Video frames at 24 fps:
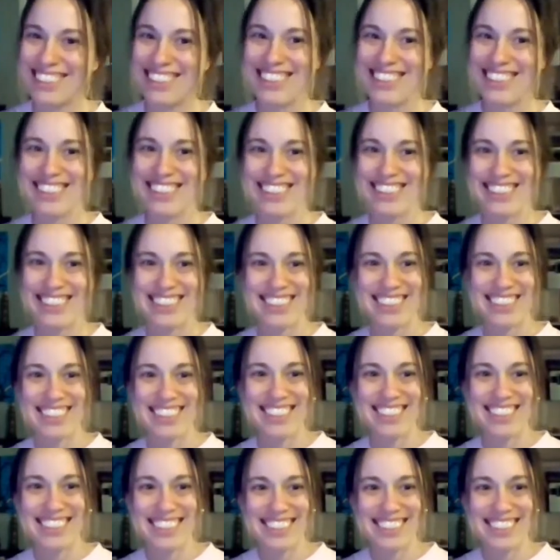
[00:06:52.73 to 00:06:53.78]

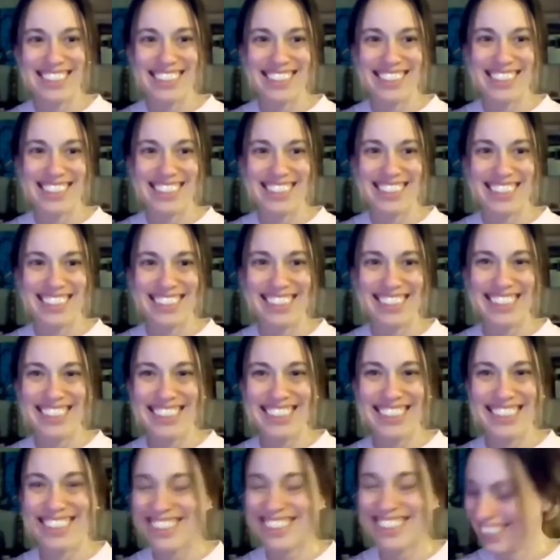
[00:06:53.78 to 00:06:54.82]

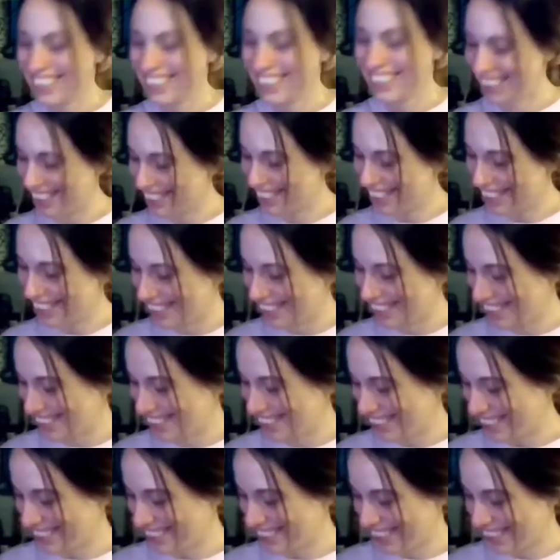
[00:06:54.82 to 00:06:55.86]

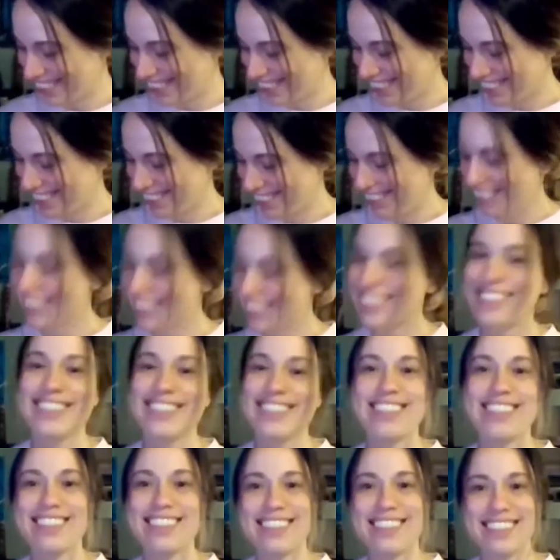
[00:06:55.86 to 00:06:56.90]

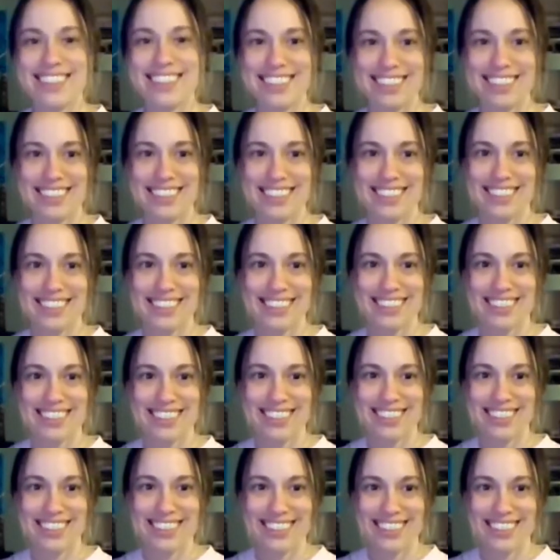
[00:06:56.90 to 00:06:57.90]
This person isn't speaking.